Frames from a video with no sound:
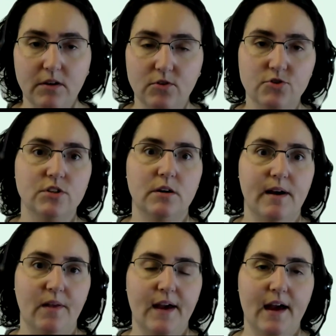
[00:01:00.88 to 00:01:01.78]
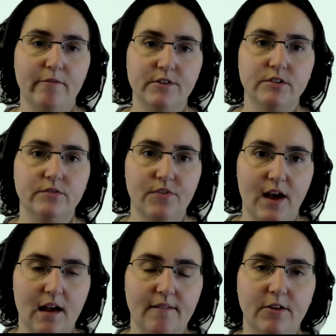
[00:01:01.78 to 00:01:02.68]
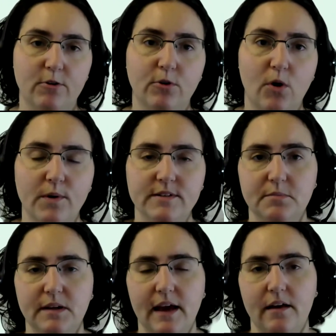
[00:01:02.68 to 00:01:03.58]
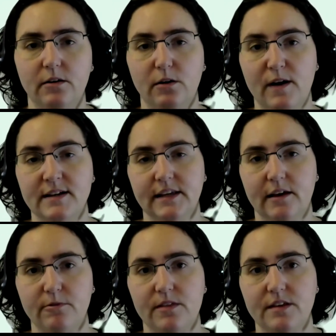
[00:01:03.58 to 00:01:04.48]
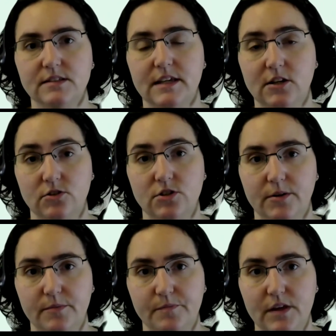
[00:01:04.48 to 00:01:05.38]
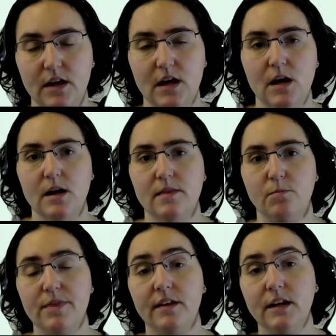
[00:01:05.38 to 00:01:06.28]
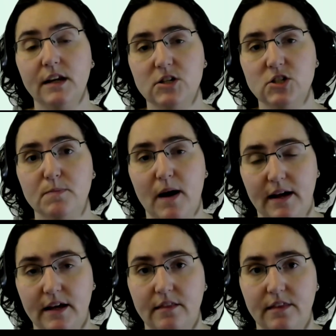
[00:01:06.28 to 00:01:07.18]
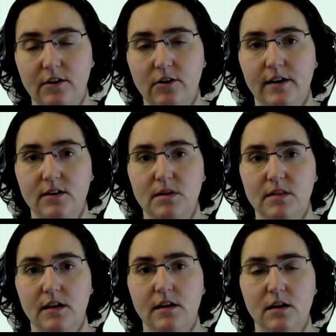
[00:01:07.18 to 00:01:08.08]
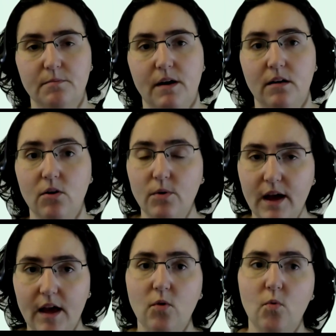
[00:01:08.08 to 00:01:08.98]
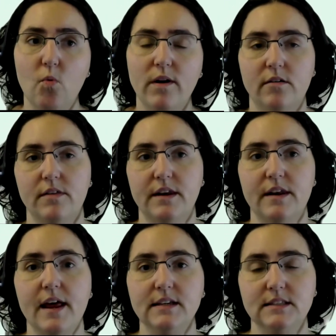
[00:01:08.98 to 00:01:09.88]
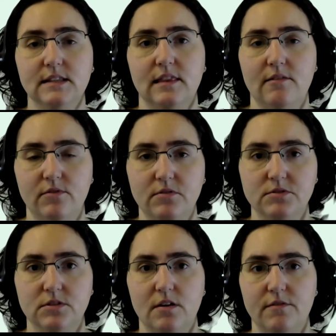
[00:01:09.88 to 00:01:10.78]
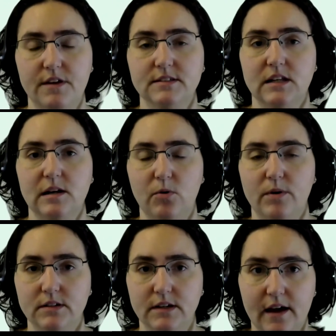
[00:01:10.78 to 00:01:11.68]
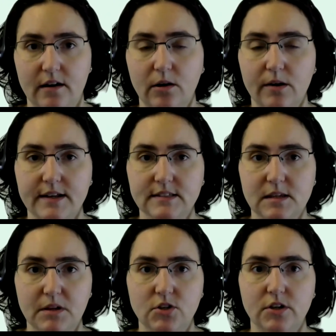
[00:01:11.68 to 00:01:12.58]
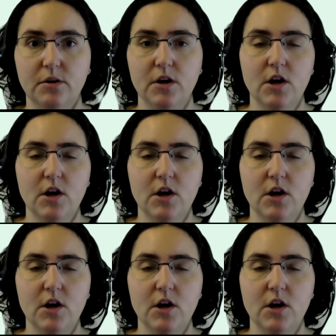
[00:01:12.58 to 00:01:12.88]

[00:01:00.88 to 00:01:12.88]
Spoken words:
but usually around the average of five that you're going to be categorizing everything into. Within each bucket, then you're going to be thinking about, okay, what are the next levels of things that I'm going to categorize them into?